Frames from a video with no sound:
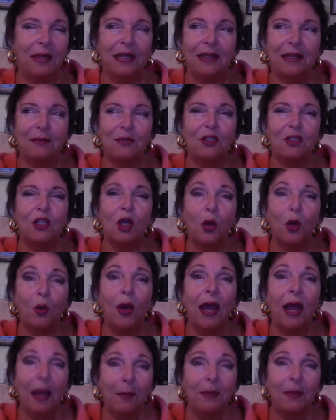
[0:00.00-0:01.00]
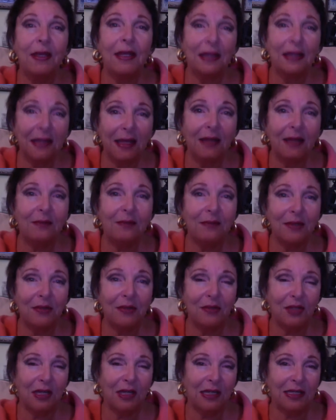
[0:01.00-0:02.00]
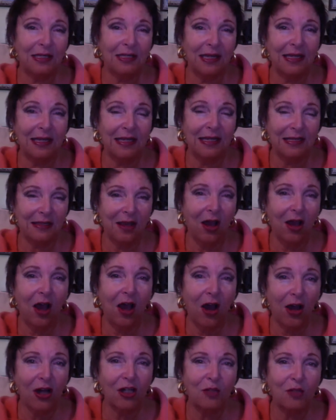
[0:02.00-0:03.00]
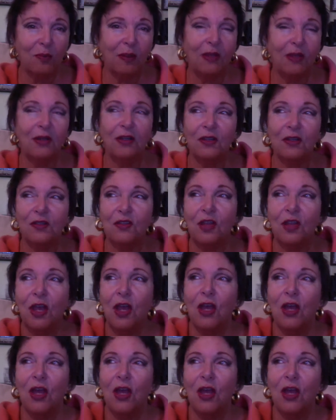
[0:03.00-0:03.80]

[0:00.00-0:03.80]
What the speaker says: And I'm so happy that music is in his heart, because,